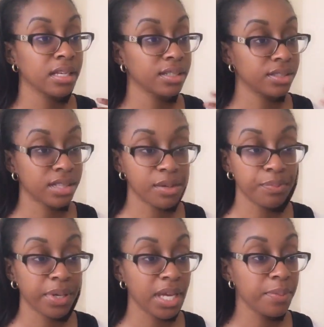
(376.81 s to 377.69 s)

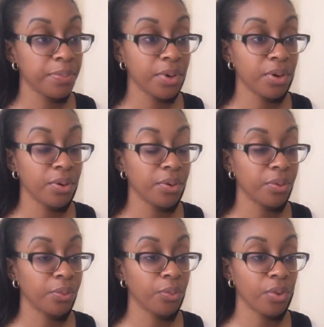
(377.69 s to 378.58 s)
some people
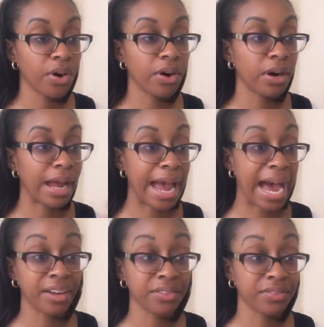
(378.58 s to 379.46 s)
were
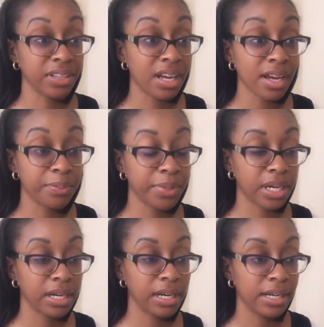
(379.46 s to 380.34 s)
out of luck
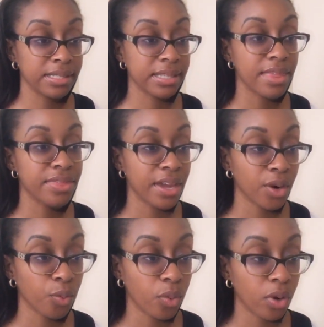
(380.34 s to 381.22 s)
because there
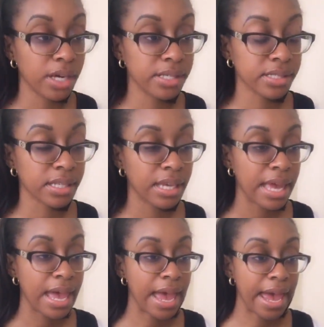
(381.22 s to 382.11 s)
was
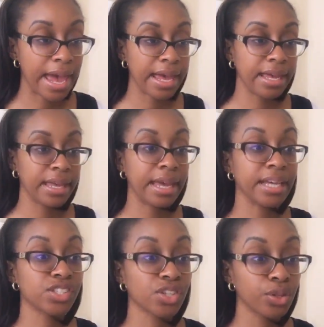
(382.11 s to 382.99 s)
a
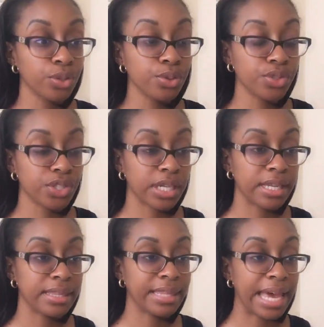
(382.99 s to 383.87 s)

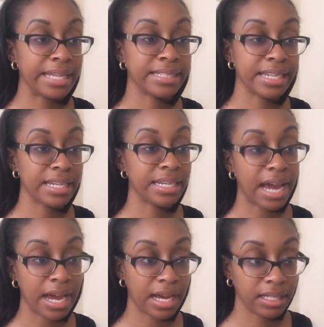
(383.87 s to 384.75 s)
exclusion that did
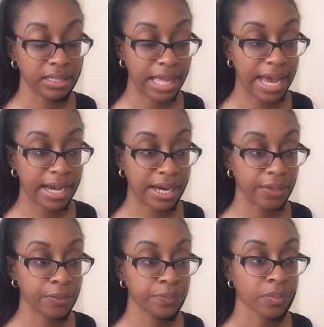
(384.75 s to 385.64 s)
not allow